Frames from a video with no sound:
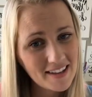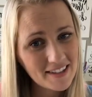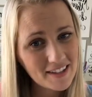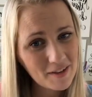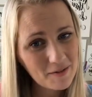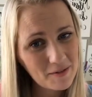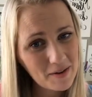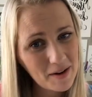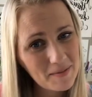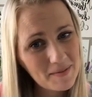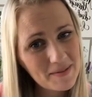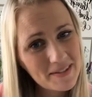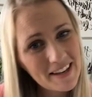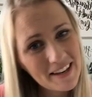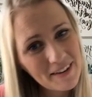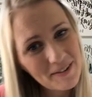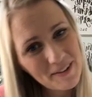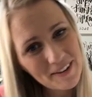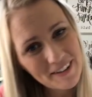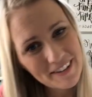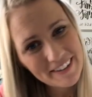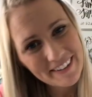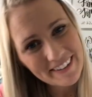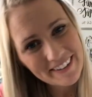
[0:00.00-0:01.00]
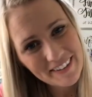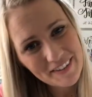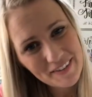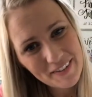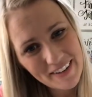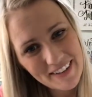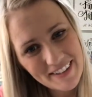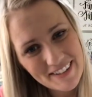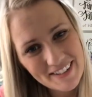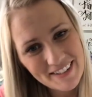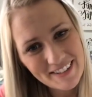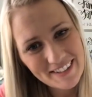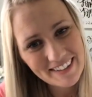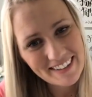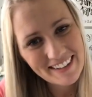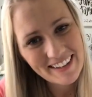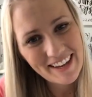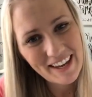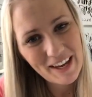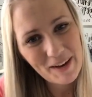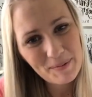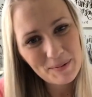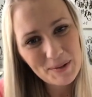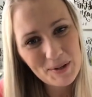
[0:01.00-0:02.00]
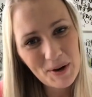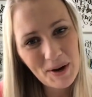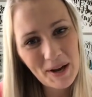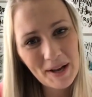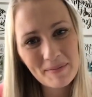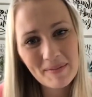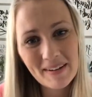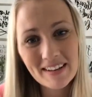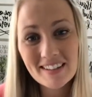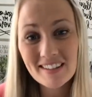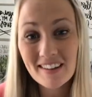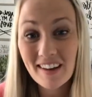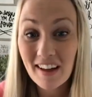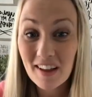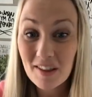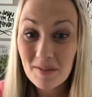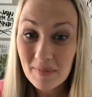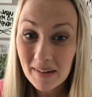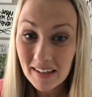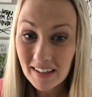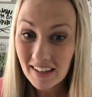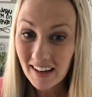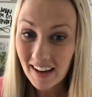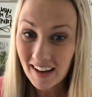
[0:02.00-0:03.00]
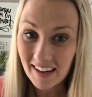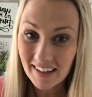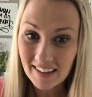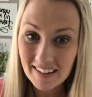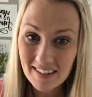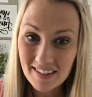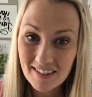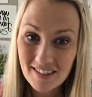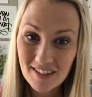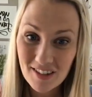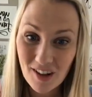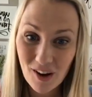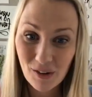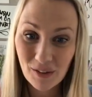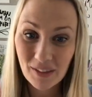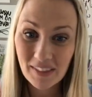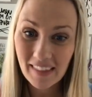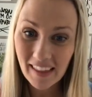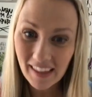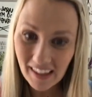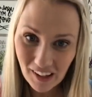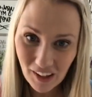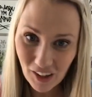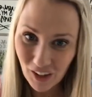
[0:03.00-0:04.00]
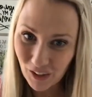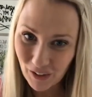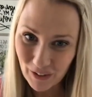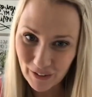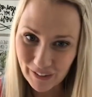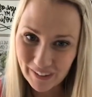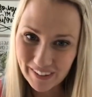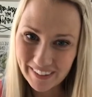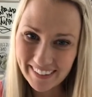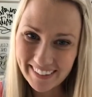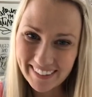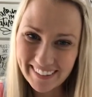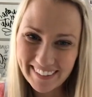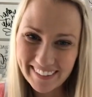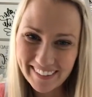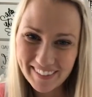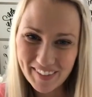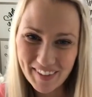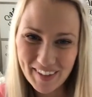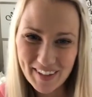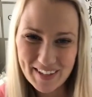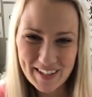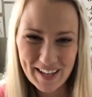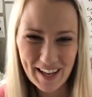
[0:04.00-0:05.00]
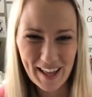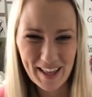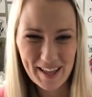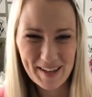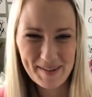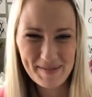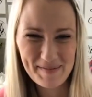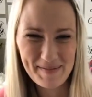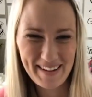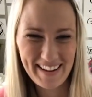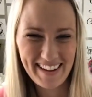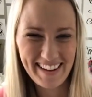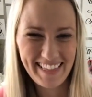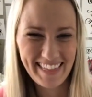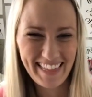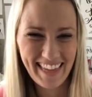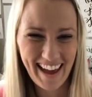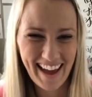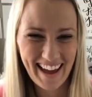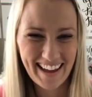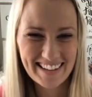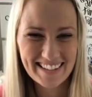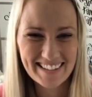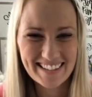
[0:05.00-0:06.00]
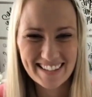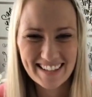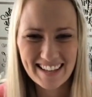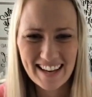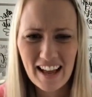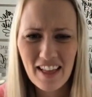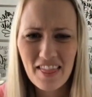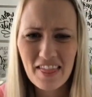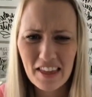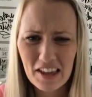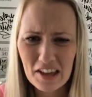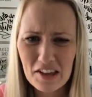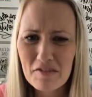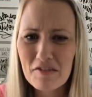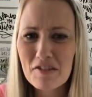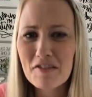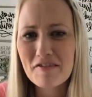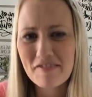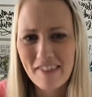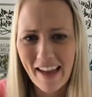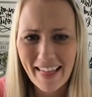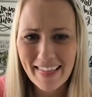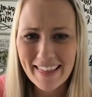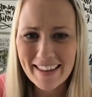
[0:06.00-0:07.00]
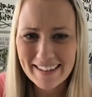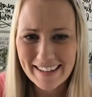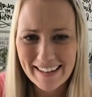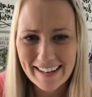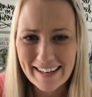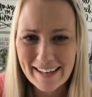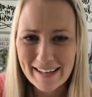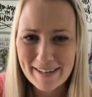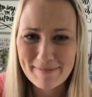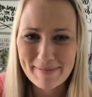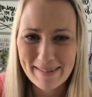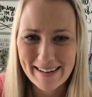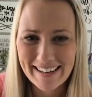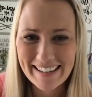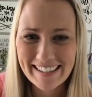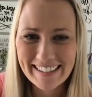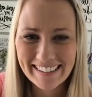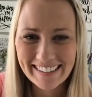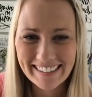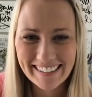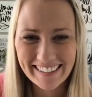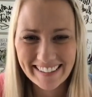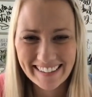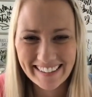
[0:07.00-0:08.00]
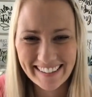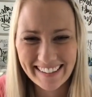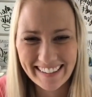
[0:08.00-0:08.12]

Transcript: Sometimes I wonder if I should keep doing Mental Health Monday. So thank you for telling me that. Thank you for validating me.